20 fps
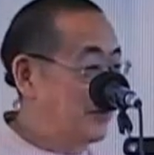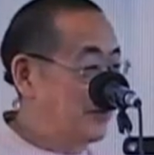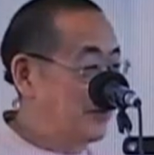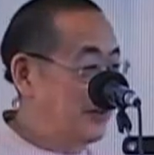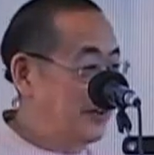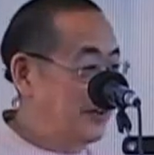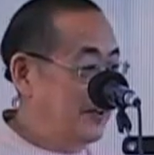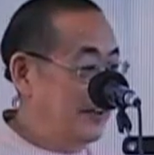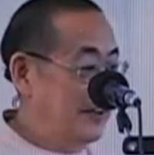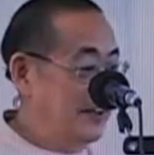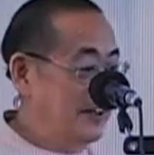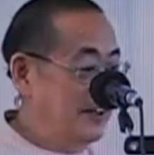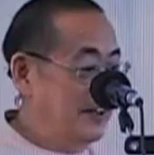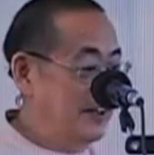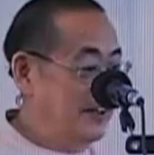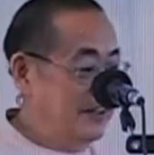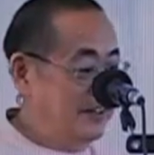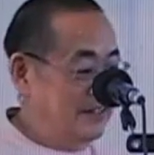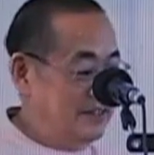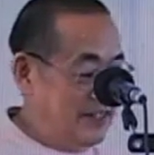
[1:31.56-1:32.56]
So,
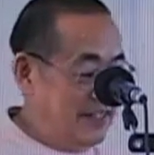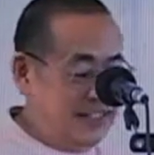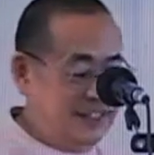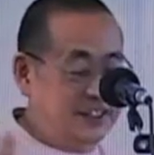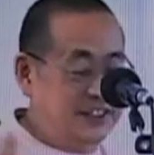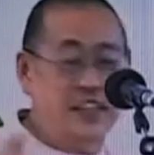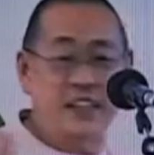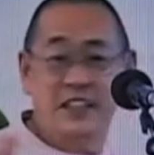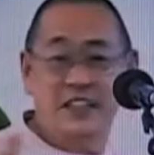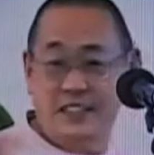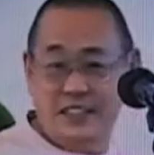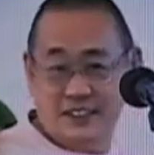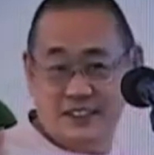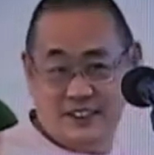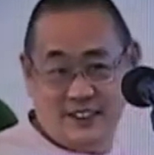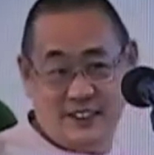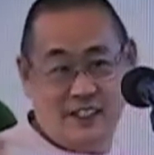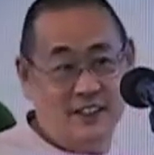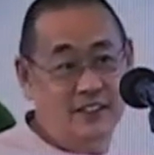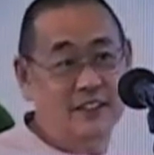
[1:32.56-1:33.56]

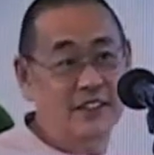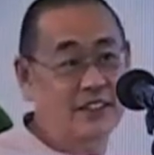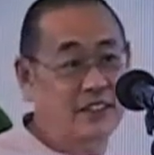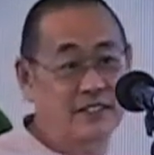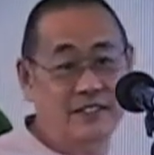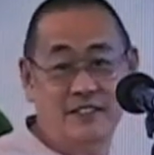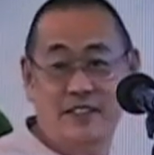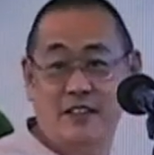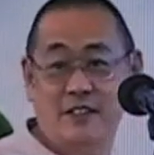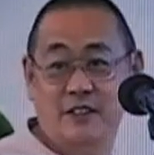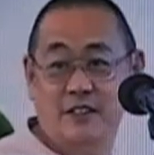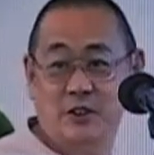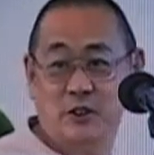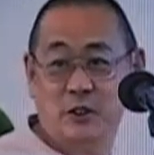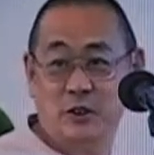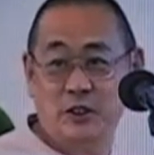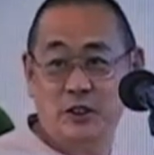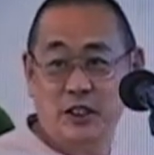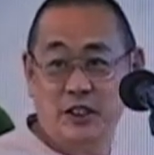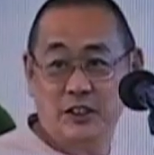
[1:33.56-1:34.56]
unsteadiness generally and
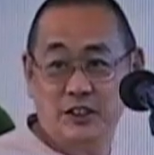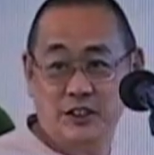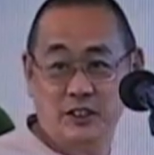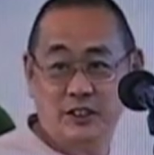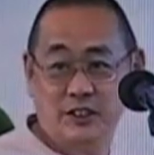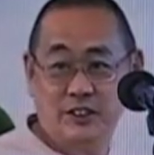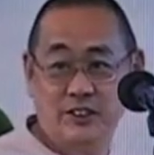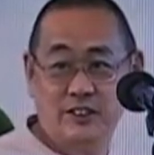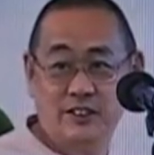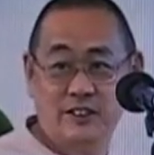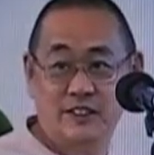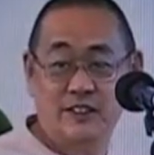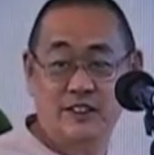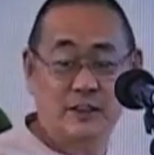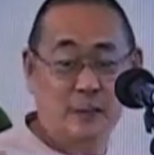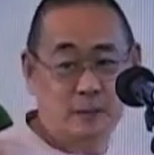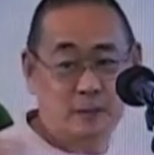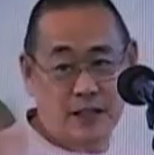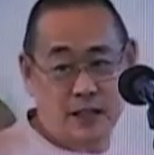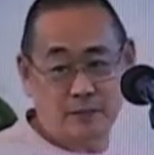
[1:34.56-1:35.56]
uncontrolled
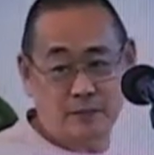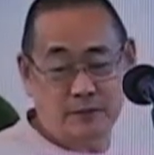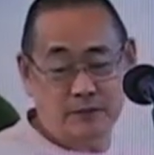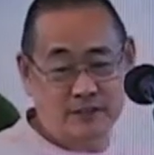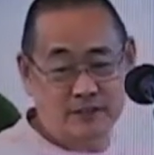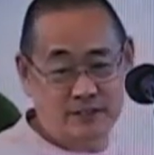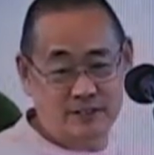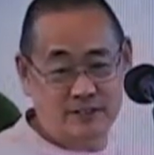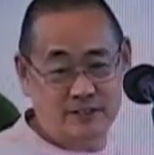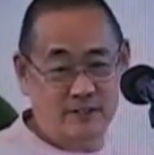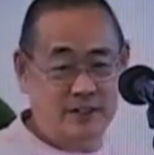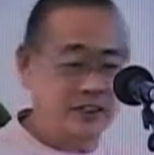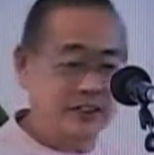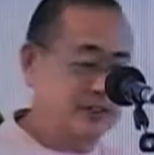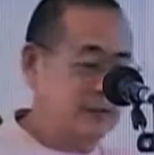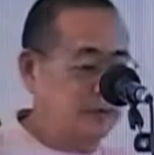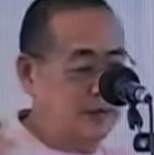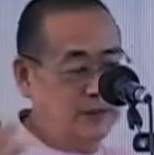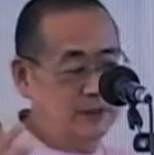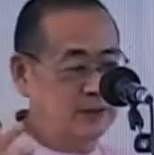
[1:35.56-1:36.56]
senses. And sometimes
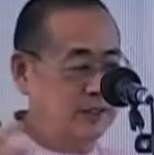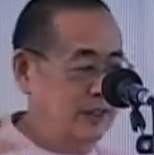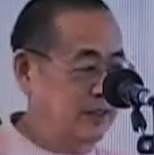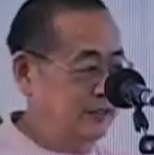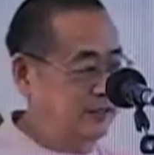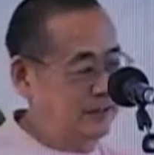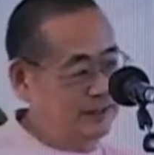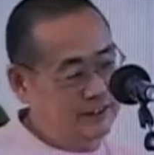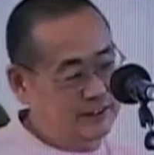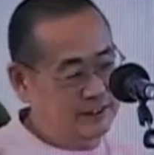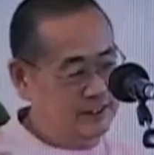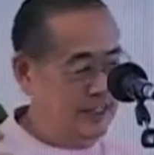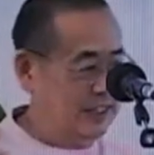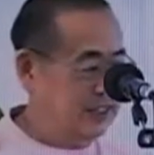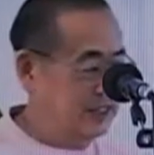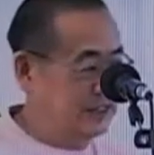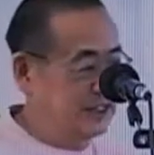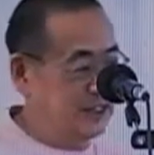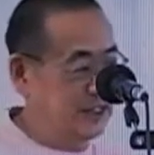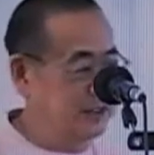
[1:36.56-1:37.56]
doing, sometimes not doing.
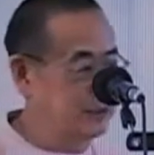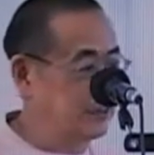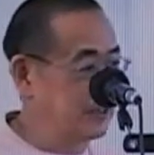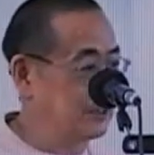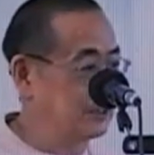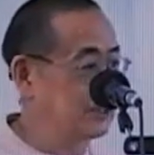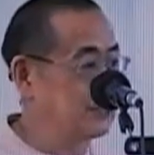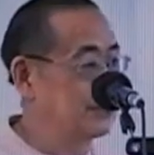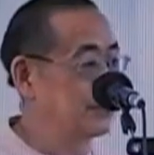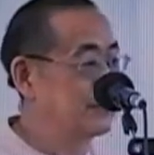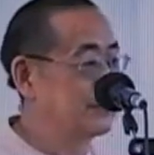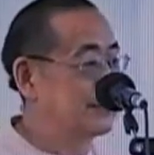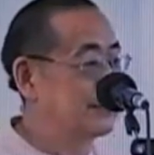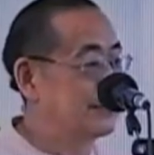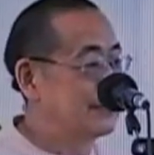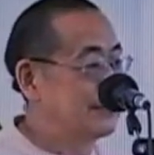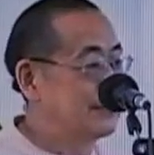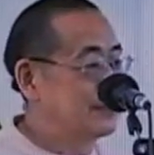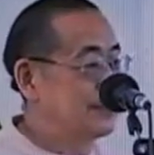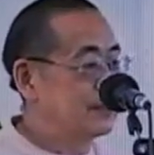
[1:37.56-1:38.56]
It's unsteady bhakti.
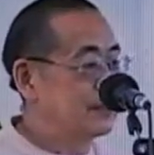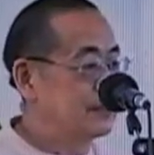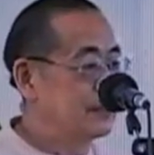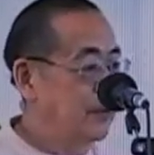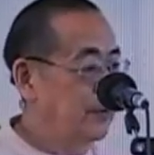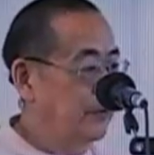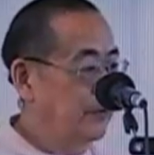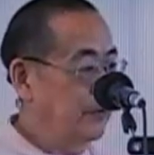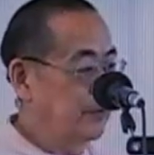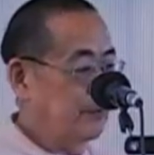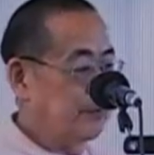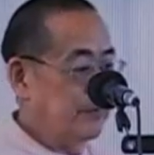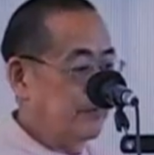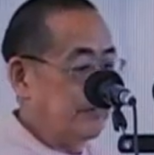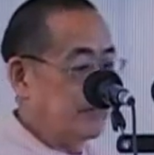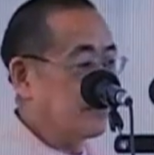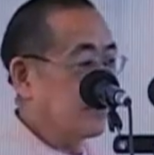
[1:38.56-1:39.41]
So,